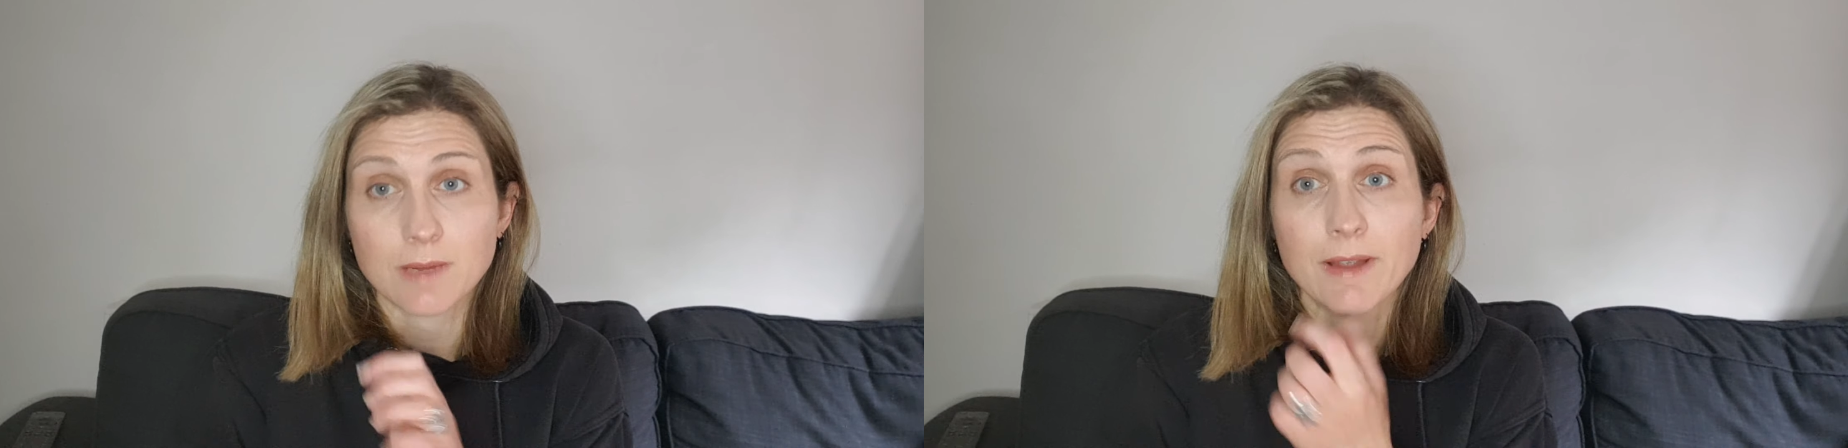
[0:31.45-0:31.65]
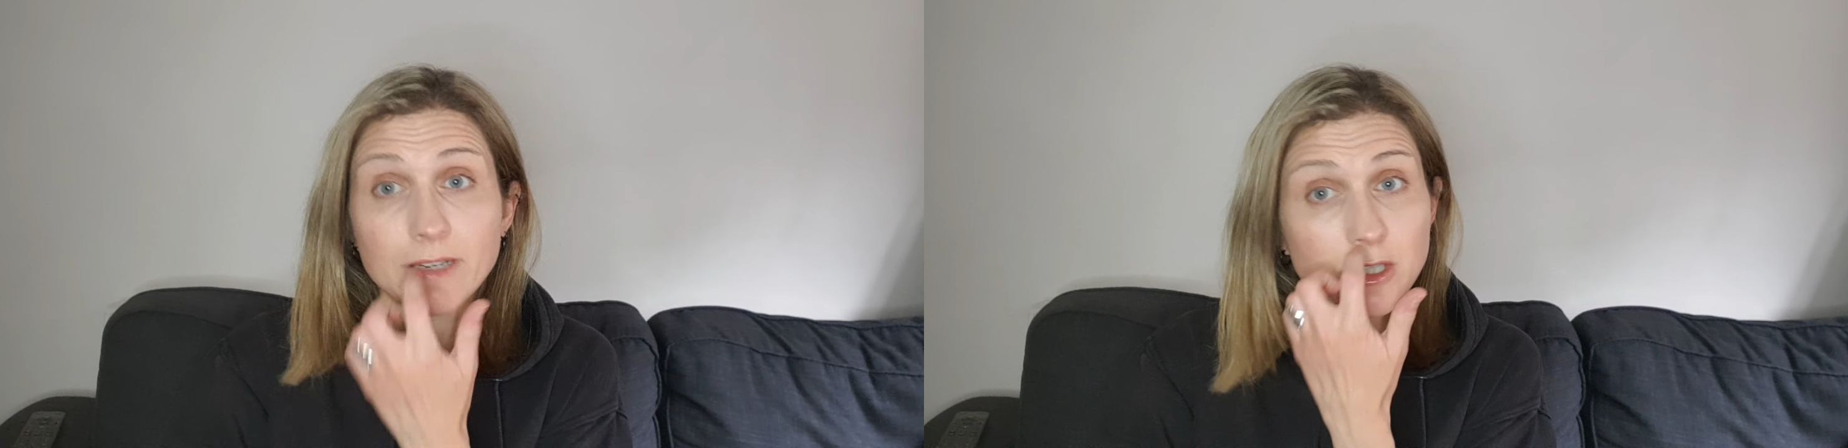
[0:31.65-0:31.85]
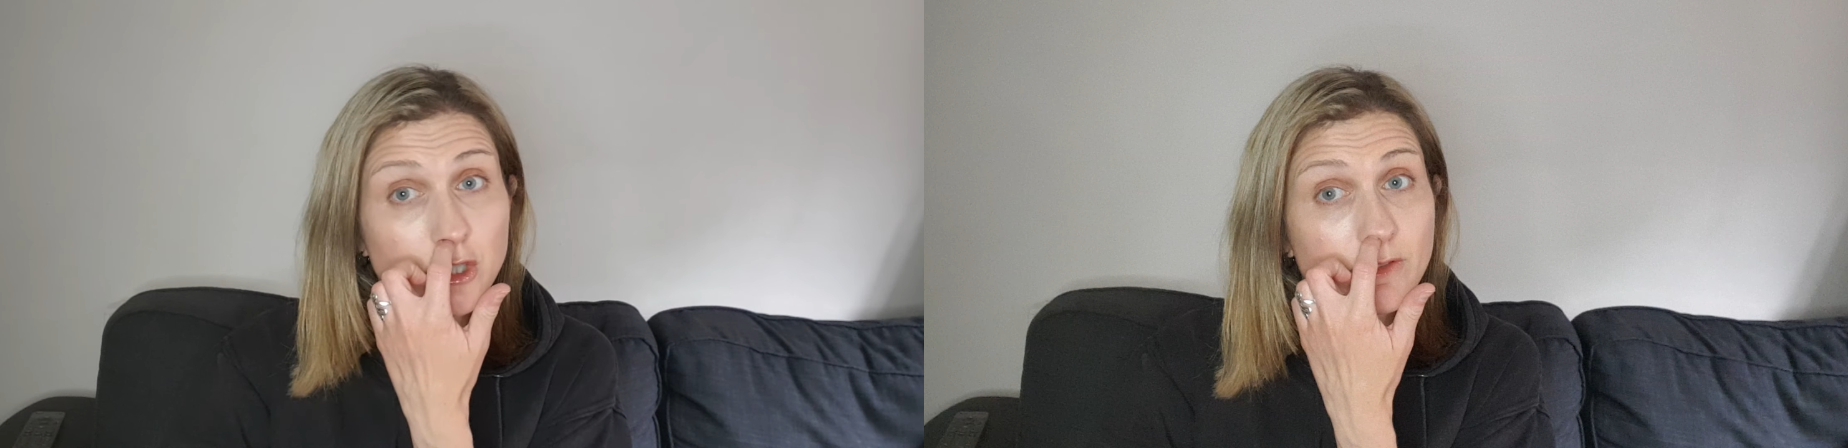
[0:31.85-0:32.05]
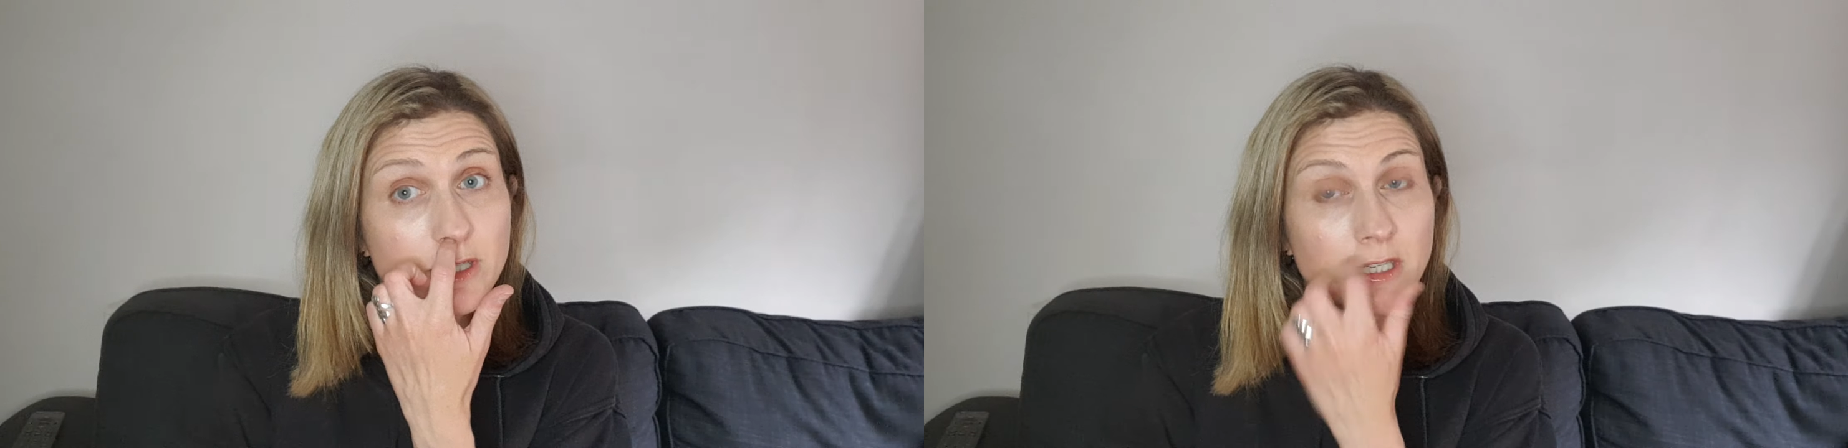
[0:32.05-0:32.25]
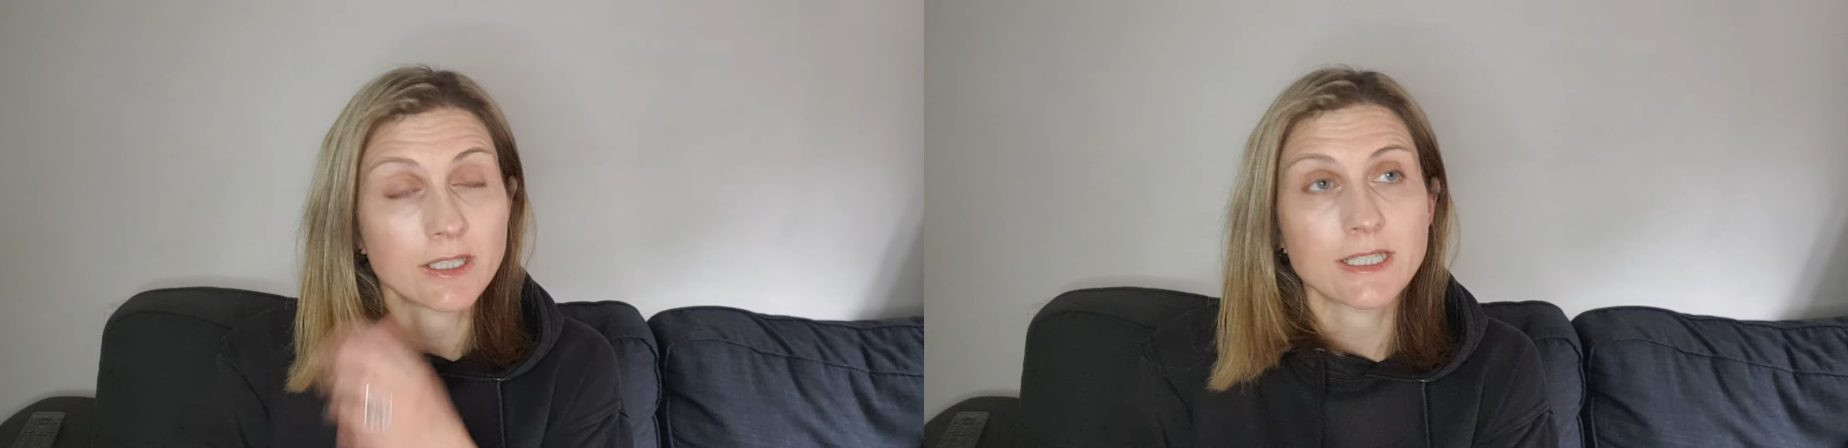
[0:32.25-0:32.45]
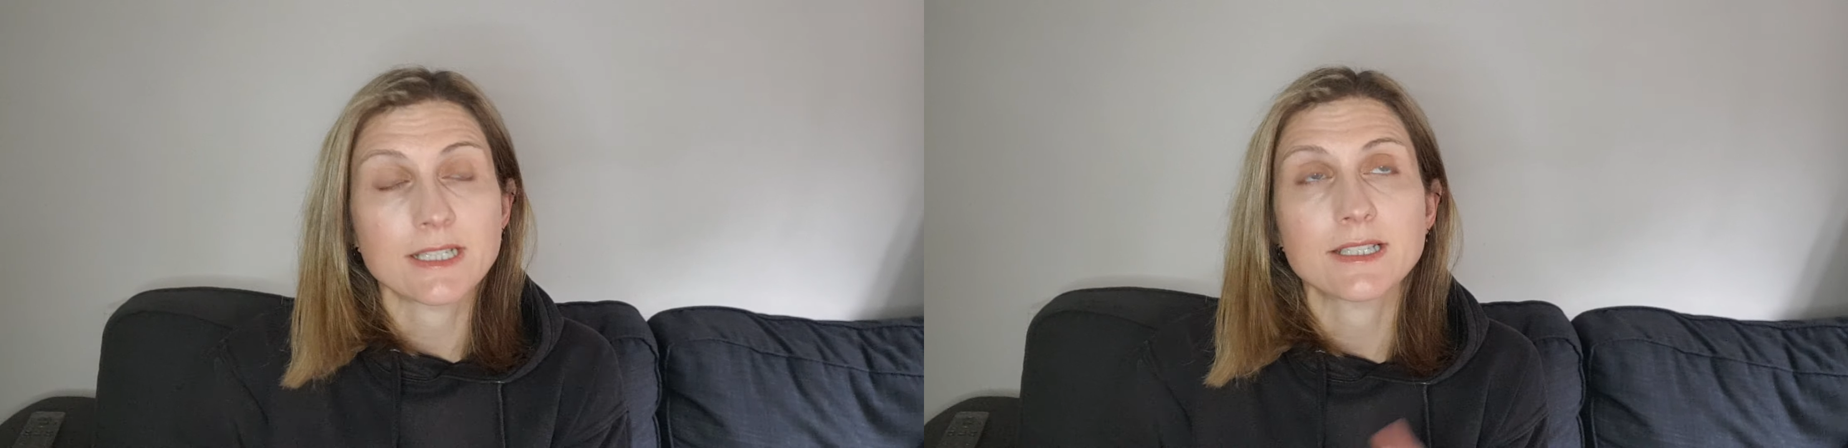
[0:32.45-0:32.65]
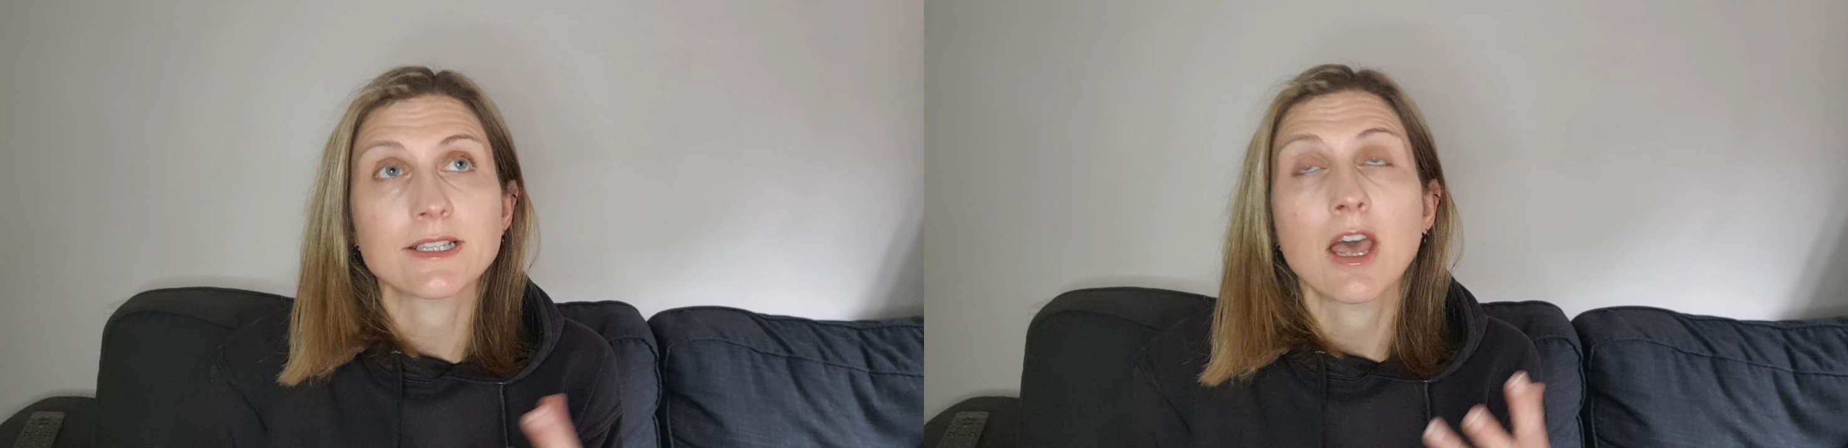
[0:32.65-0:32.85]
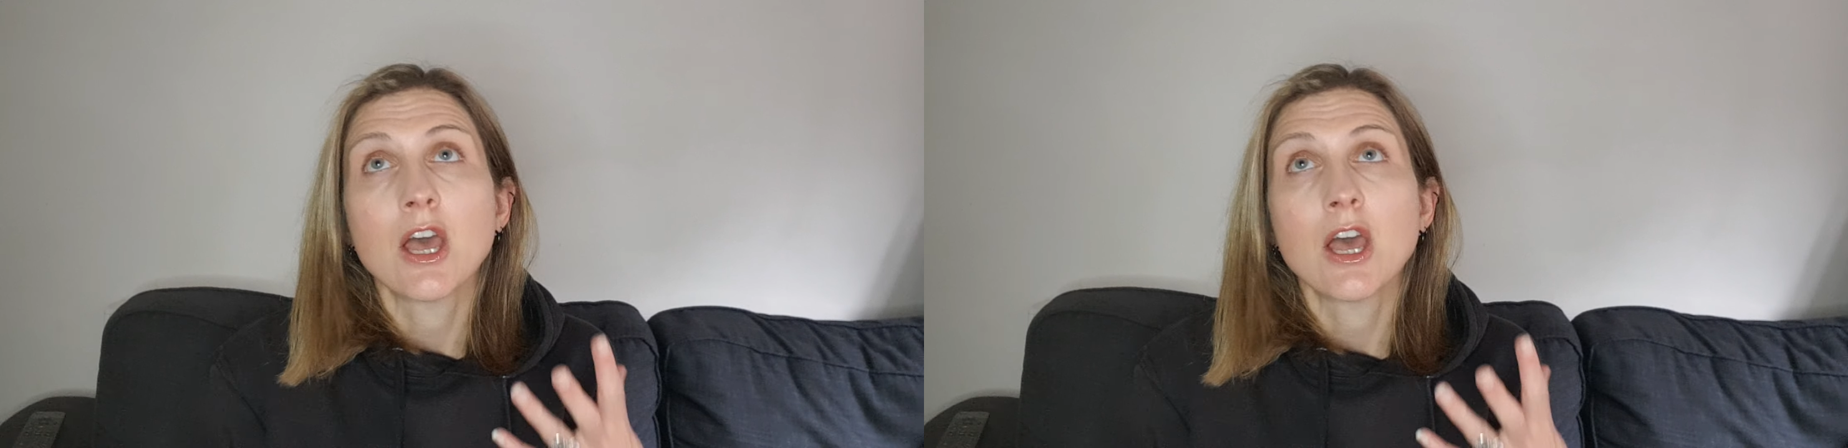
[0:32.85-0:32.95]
American neuroscientists,